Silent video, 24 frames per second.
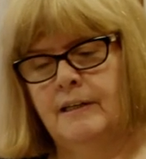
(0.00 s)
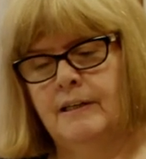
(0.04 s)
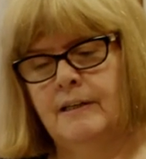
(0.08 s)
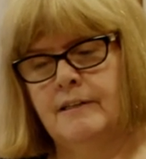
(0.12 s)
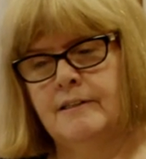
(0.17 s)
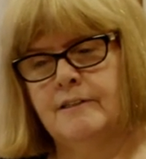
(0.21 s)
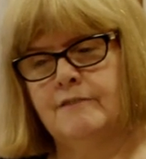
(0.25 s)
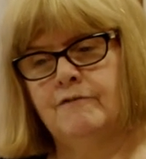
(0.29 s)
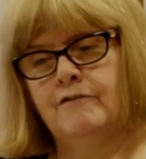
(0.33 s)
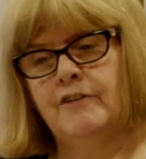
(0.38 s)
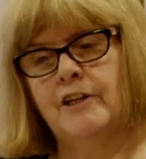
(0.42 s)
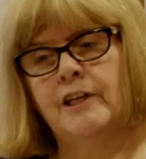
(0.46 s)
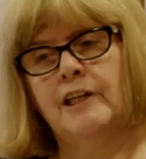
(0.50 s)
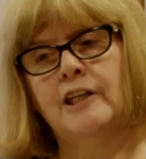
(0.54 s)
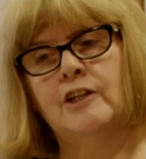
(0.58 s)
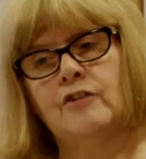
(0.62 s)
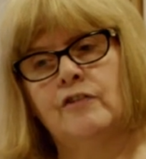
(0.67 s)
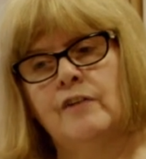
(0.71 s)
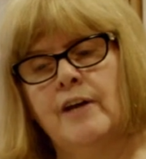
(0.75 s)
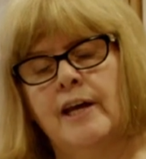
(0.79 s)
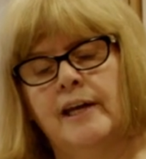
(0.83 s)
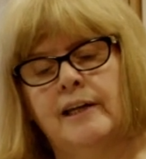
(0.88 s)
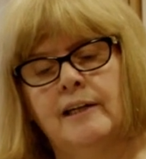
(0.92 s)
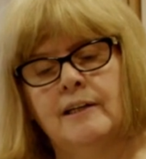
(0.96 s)
is various
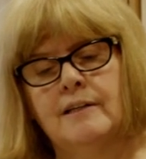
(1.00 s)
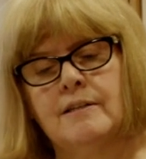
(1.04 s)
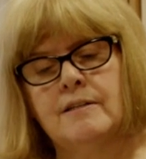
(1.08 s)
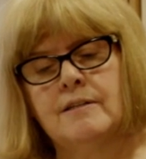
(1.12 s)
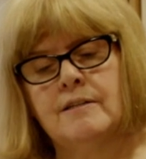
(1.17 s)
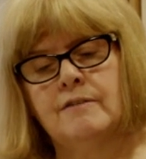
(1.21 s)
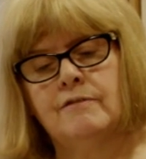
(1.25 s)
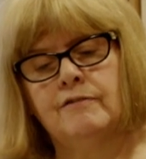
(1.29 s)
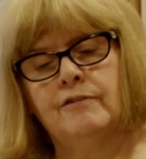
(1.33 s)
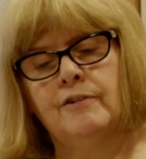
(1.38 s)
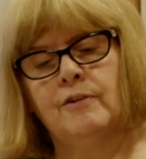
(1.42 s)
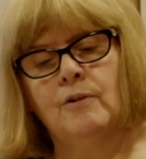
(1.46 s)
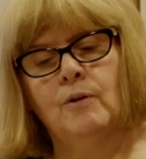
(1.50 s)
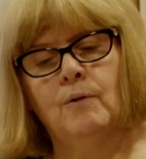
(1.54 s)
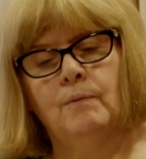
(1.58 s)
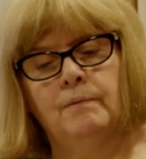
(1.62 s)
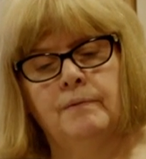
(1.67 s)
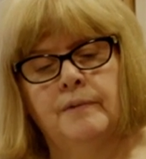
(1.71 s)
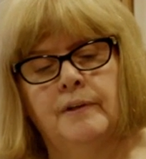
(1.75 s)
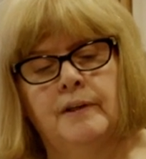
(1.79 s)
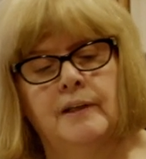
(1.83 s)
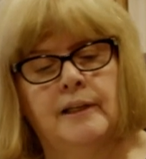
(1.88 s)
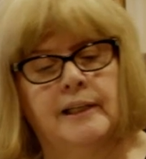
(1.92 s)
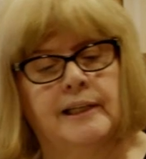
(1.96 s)
records
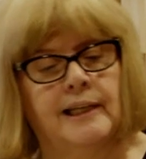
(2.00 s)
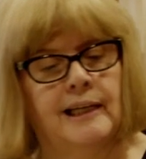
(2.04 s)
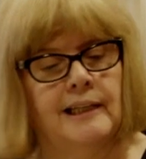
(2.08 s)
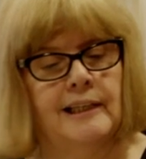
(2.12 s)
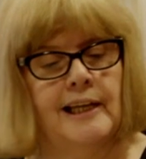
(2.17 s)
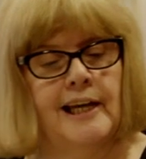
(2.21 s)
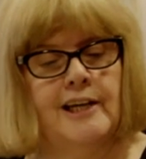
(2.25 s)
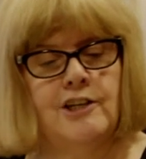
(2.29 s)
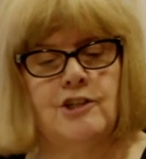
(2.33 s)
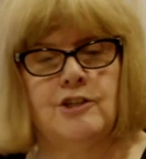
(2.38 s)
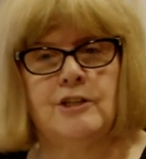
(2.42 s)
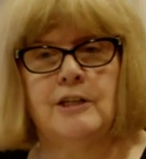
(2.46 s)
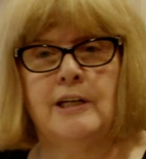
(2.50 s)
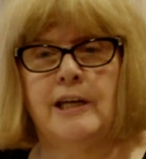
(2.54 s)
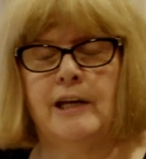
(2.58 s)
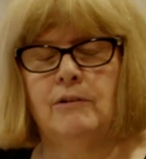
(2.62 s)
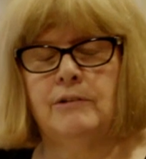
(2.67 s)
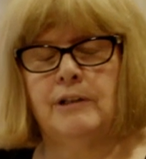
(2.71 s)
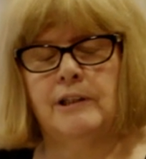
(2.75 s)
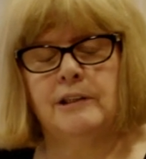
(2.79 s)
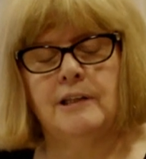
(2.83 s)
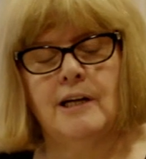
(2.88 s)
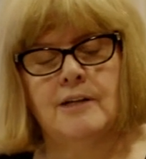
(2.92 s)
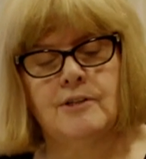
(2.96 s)
from the collection
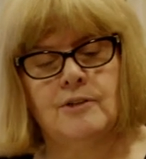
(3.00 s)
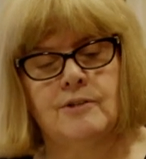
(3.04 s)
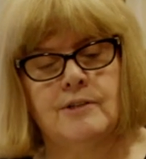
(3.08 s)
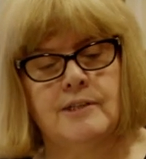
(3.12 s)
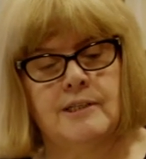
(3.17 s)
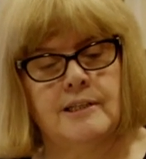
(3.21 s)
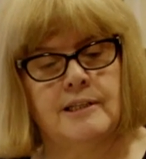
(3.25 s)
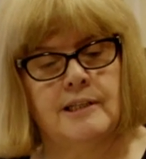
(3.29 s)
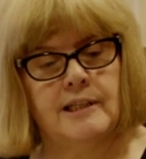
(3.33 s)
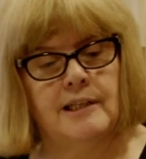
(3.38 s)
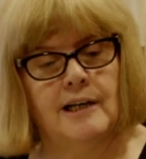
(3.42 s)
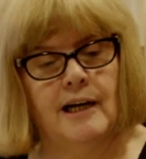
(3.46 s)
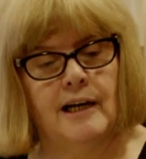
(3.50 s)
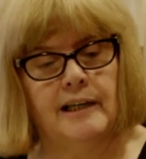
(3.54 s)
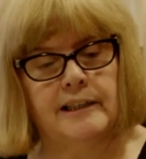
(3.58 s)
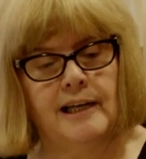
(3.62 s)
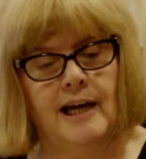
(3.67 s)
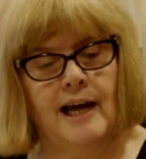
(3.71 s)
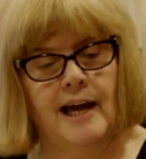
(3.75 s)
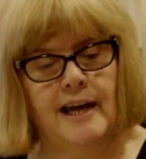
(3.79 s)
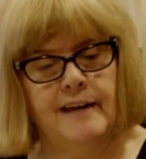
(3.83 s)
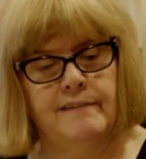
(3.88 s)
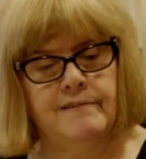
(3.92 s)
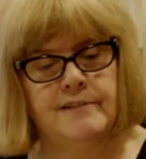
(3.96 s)
held in Glasgow City
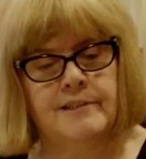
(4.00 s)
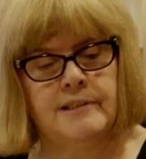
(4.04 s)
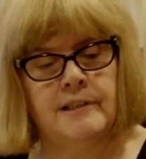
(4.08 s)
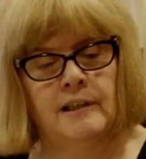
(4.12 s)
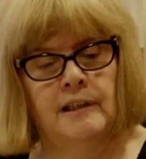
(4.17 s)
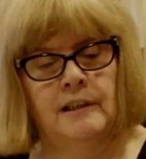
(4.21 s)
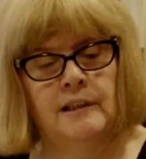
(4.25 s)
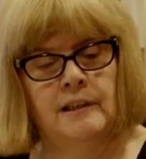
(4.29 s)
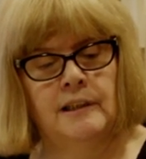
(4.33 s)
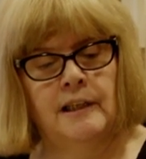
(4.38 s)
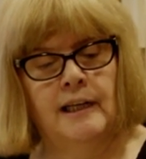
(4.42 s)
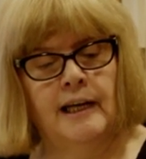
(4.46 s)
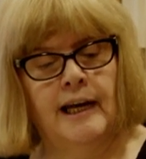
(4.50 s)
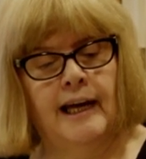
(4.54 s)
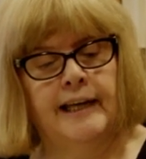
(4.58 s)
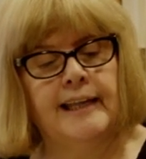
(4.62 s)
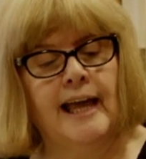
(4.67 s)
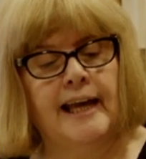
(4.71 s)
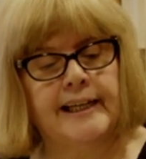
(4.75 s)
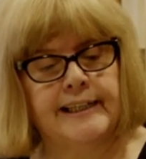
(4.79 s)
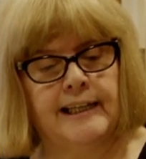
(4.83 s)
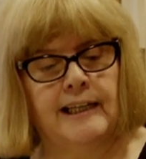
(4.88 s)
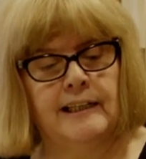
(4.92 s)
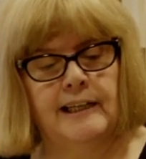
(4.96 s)
Archives. And
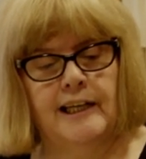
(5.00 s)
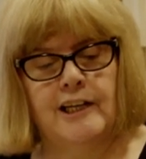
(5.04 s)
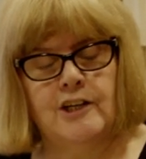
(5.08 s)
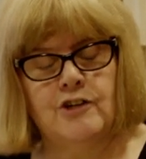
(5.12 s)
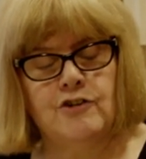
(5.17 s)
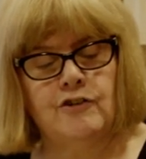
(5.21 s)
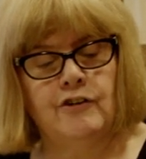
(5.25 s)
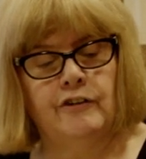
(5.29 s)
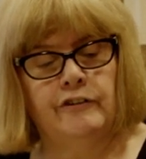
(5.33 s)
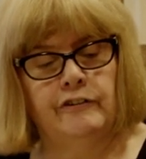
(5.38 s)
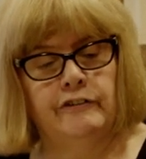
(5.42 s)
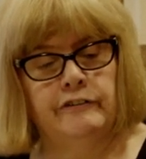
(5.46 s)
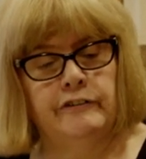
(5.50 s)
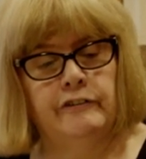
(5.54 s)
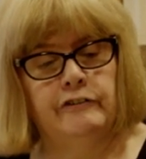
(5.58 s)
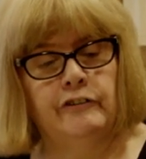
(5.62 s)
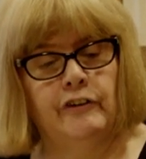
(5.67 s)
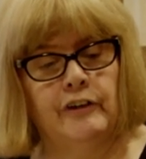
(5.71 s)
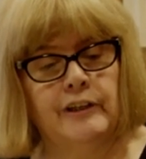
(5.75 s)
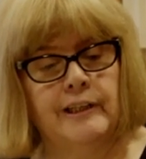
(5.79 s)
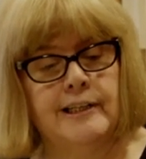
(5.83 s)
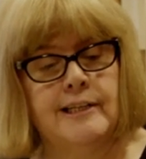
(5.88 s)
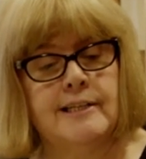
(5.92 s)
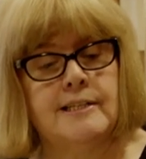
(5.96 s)
that collection
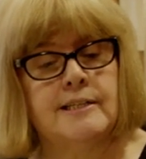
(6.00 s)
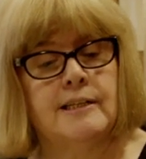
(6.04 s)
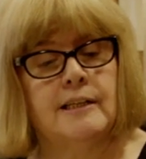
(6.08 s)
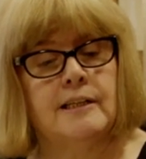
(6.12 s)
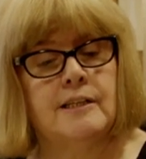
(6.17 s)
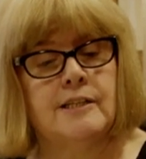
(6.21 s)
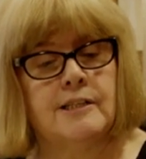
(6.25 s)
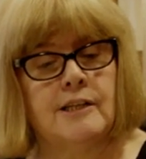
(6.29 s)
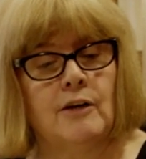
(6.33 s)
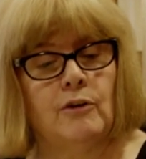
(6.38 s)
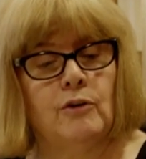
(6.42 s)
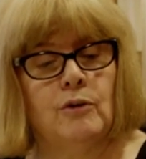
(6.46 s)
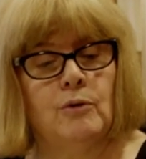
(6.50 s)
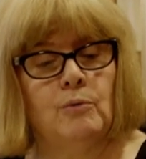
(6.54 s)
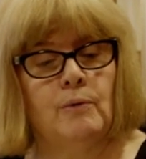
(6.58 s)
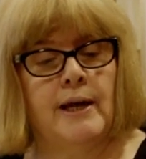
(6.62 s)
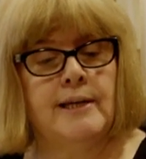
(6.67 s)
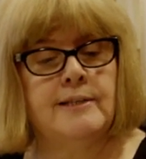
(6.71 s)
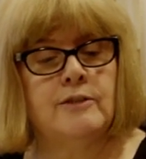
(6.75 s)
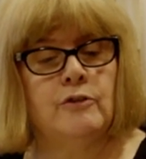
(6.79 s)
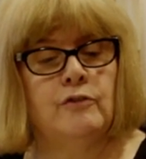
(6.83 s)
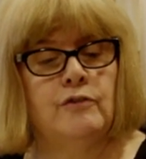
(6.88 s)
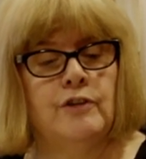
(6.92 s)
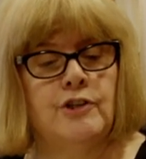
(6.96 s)
relates to the South
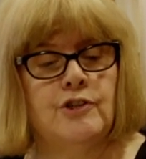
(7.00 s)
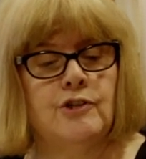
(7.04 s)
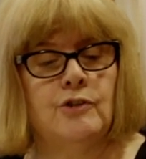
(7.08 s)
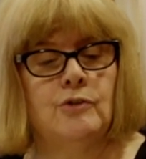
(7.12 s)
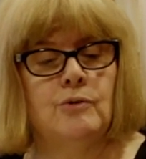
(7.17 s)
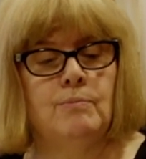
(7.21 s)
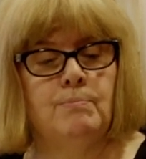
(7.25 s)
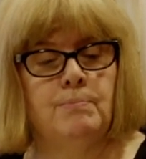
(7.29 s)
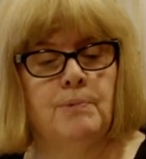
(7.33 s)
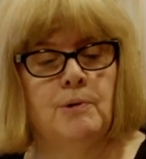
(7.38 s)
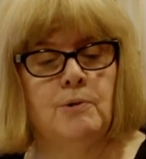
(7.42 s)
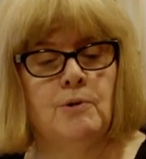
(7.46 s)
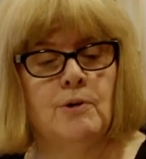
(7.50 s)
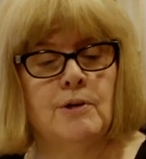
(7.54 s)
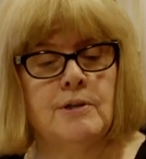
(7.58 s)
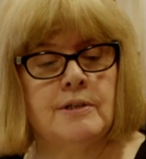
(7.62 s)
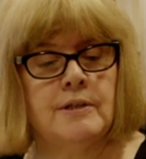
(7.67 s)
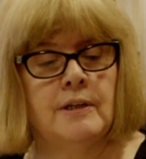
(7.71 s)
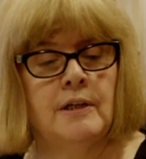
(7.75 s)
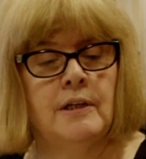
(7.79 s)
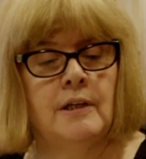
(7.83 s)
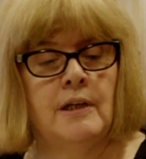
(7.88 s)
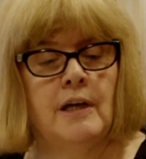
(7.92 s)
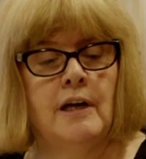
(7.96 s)
West Regional Board
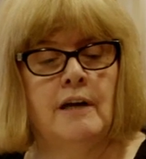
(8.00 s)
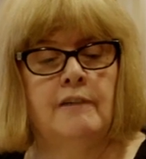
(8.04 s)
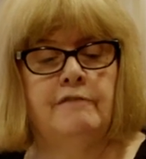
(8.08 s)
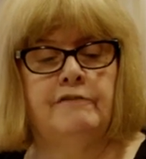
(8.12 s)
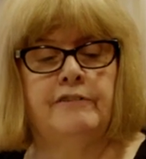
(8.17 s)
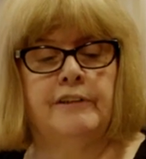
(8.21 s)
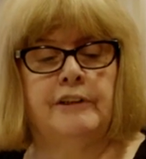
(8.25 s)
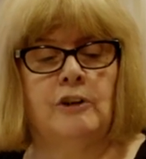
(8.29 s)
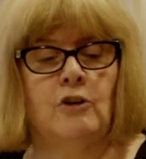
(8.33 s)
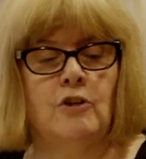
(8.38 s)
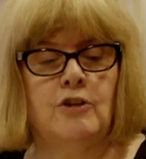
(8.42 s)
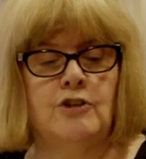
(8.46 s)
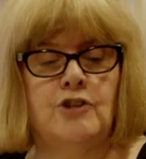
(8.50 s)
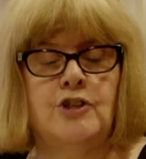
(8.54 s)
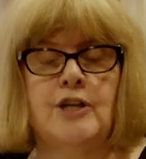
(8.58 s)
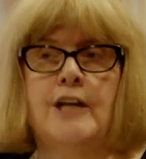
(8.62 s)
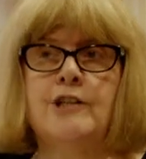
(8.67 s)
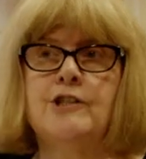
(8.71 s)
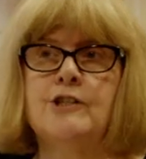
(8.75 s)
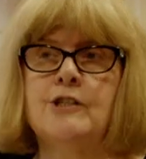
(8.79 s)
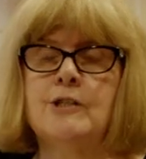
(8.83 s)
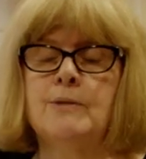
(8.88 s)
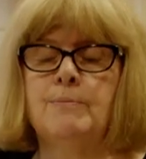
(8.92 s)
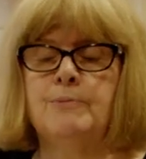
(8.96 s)
for
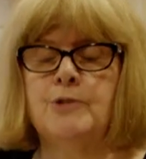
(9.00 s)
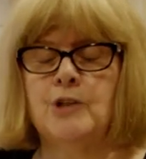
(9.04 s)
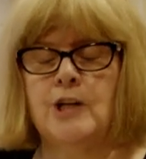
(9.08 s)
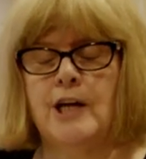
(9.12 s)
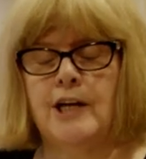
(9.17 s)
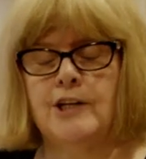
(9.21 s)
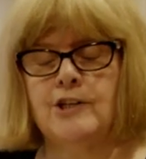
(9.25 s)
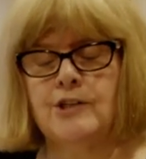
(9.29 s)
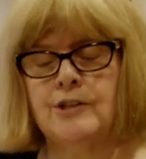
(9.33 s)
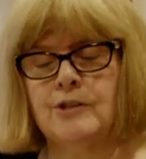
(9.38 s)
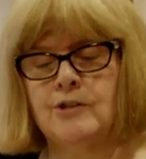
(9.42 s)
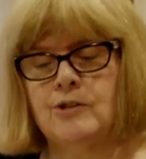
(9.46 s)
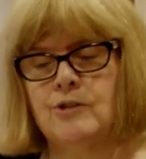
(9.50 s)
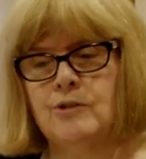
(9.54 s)
Conscientious Objectors